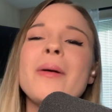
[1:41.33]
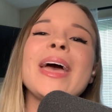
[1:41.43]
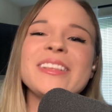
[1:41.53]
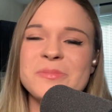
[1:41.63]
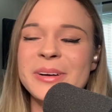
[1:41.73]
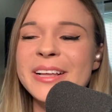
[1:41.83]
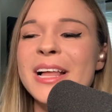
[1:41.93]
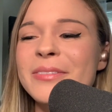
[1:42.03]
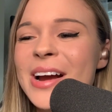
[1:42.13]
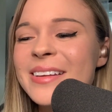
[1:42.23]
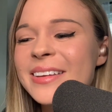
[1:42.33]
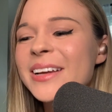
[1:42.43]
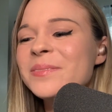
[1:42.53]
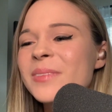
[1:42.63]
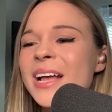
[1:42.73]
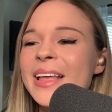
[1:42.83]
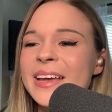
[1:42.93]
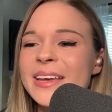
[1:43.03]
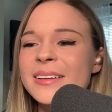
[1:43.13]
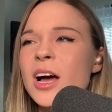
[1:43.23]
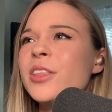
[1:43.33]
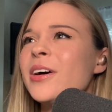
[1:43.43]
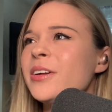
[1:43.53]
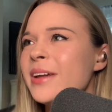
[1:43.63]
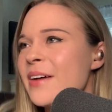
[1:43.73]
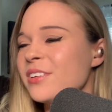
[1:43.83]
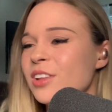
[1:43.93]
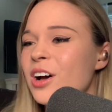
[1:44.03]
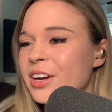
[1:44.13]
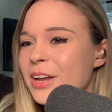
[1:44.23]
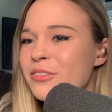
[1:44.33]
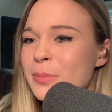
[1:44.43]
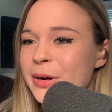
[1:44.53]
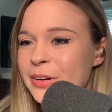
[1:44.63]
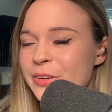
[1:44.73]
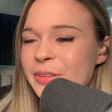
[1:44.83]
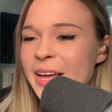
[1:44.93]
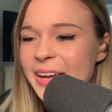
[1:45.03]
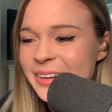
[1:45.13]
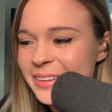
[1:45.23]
okay, it's a pretty clever idea. I like it. Although I don't have a long enough mirror to do that.